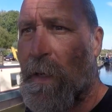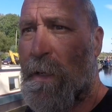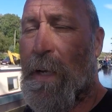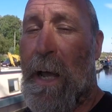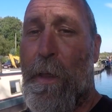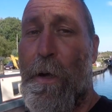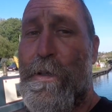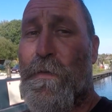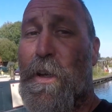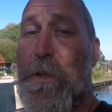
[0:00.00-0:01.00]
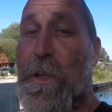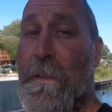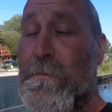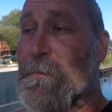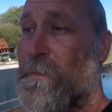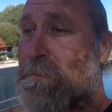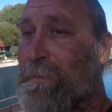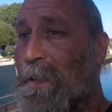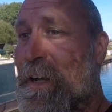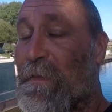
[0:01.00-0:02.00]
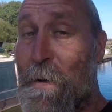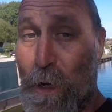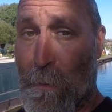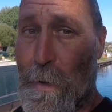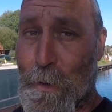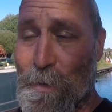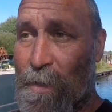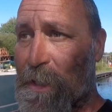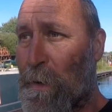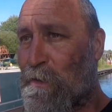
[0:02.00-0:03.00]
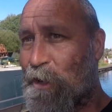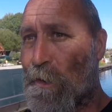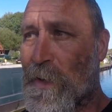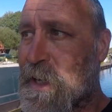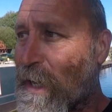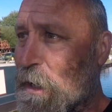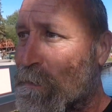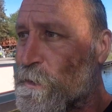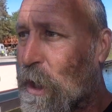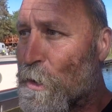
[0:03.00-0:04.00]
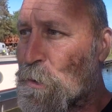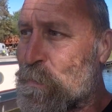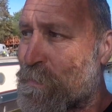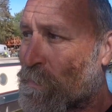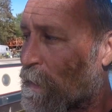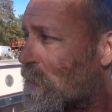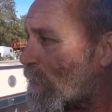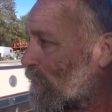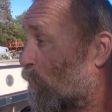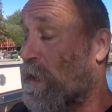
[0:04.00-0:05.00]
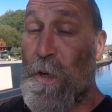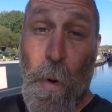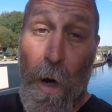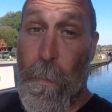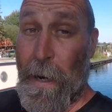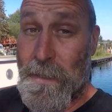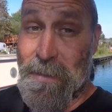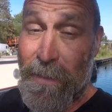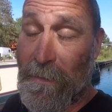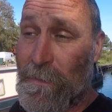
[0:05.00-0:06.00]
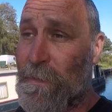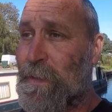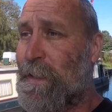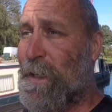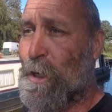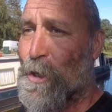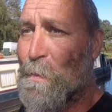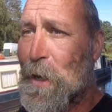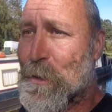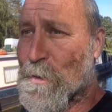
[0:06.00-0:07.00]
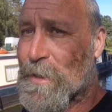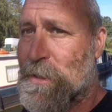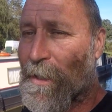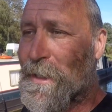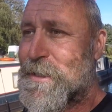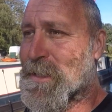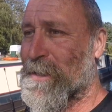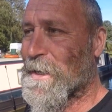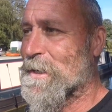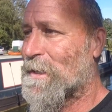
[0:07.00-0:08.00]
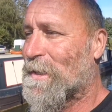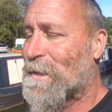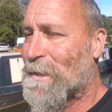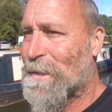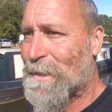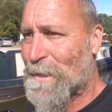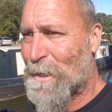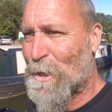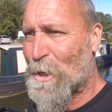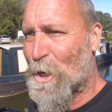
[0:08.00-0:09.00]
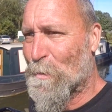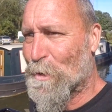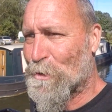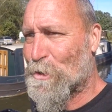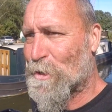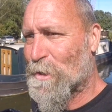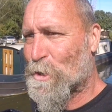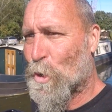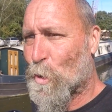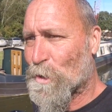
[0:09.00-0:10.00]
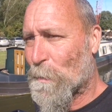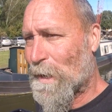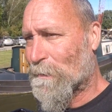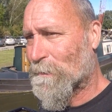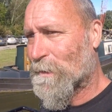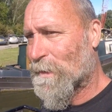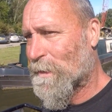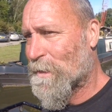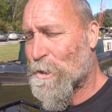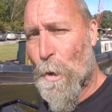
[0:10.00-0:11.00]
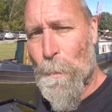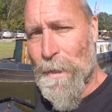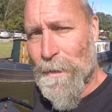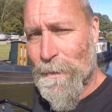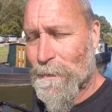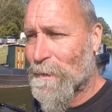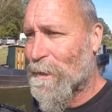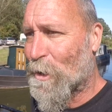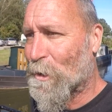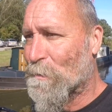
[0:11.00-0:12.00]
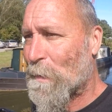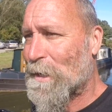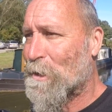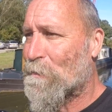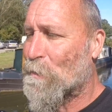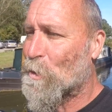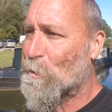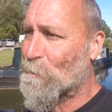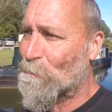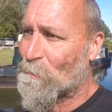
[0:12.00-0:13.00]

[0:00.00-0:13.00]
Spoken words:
Now, those of you that have been on boats, especially on the canal, know when you are passing other boats, and this is a much talked about topic on many a forum,